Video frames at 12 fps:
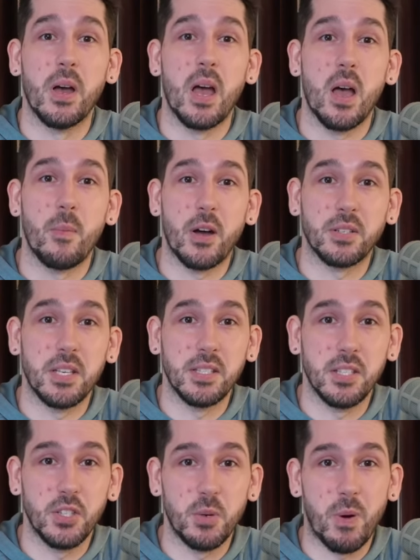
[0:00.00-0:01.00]
about
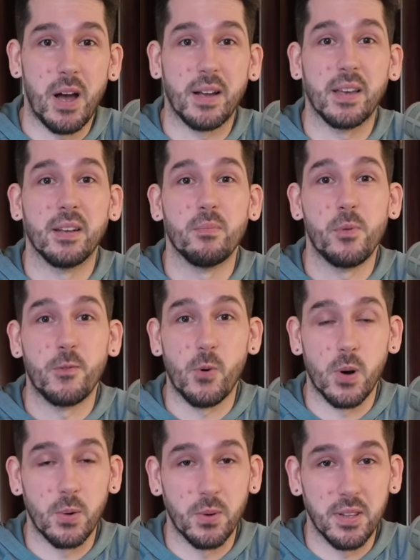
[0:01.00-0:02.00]
TCG Pocket
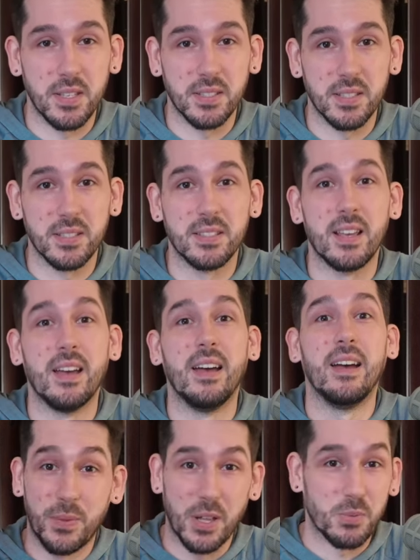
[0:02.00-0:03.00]
before it releases.
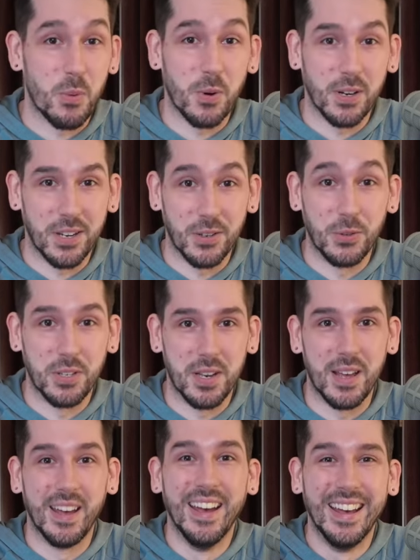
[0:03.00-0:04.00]
That's what we're going to do today.